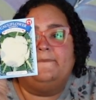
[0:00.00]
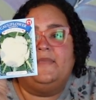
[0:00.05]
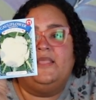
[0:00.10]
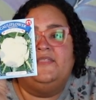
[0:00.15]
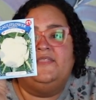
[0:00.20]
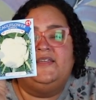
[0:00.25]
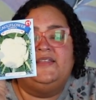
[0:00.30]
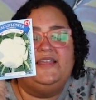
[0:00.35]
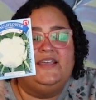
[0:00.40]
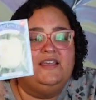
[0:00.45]

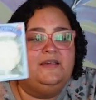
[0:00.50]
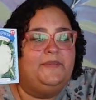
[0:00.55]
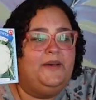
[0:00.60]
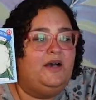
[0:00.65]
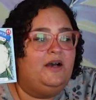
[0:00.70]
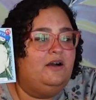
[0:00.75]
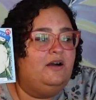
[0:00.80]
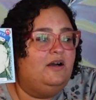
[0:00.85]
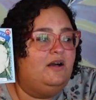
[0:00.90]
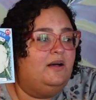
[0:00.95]
they take
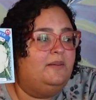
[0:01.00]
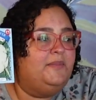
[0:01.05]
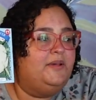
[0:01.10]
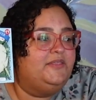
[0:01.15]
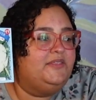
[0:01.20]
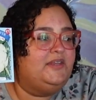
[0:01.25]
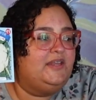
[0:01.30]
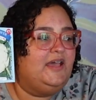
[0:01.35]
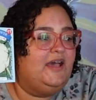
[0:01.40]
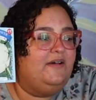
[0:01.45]
about a month
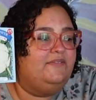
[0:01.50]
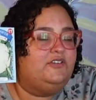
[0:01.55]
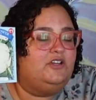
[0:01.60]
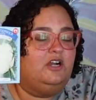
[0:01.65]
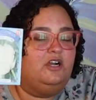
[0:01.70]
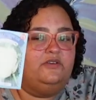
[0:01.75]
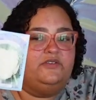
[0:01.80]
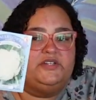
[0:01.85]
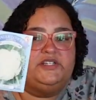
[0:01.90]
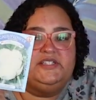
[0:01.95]
and a half to
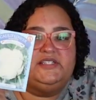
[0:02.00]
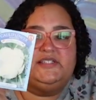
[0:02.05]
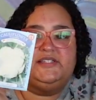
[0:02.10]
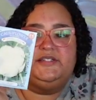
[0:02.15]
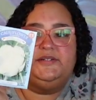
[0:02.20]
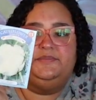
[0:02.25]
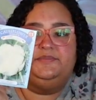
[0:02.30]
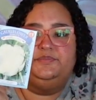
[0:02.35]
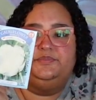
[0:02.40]
harvest.